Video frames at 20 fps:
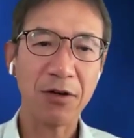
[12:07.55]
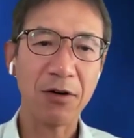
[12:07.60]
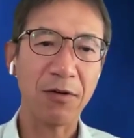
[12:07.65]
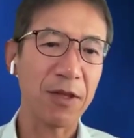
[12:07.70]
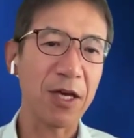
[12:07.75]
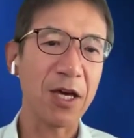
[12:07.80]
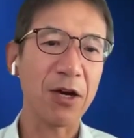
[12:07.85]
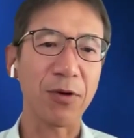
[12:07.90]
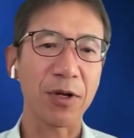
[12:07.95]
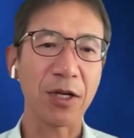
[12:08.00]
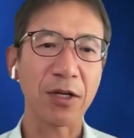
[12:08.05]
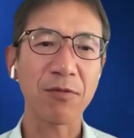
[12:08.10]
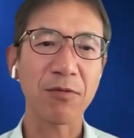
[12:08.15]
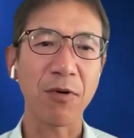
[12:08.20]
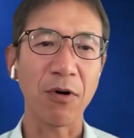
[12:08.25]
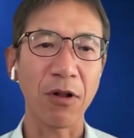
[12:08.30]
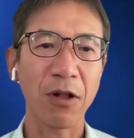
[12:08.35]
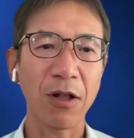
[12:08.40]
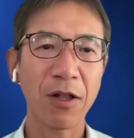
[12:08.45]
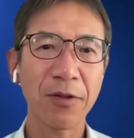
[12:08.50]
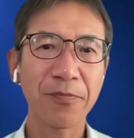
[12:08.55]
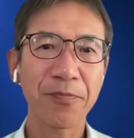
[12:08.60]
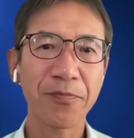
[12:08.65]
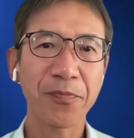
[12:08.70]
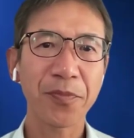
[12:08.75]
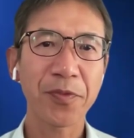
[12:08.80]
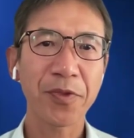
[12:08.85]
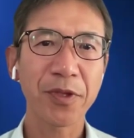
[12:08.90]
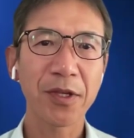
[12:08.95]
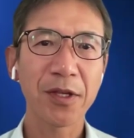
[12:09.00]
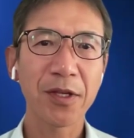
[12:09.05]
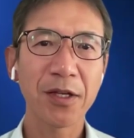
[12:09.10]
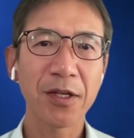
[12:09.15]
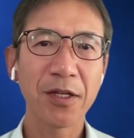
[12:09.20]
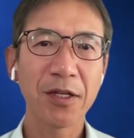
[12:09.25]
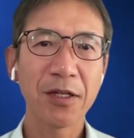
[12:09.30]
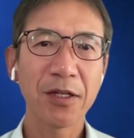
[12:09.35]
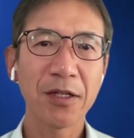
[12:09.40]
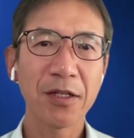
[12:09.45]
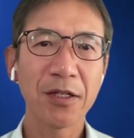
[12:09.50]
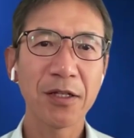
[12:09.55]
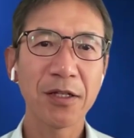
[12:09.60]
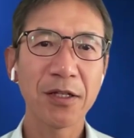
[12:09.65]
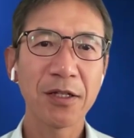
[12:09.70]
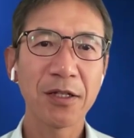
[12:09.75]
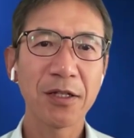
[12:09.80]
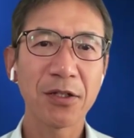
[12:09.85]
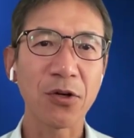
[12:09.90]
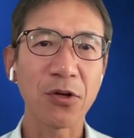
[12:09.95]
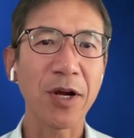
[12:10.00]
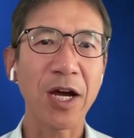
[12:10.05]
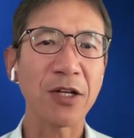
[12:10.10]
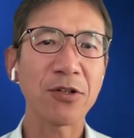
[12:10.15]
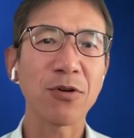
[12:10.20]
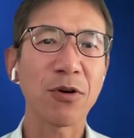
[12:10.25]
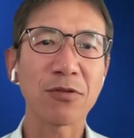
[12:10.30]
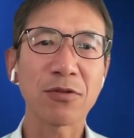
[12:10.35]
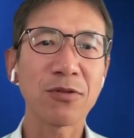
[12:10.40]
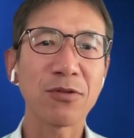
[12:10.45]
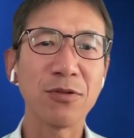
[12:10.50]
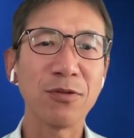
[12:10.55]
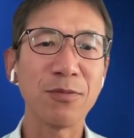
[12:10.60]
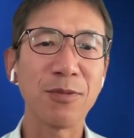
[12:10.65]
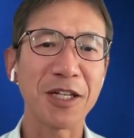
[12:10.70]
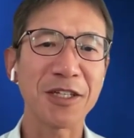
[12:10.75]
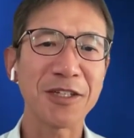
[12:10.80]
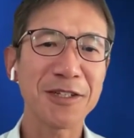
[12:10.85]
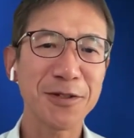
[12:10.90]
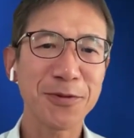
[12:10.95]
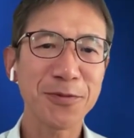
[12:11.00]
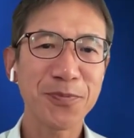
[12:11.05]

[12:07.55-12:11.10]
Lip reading: of the aortic wall. Sorry, I talked too much.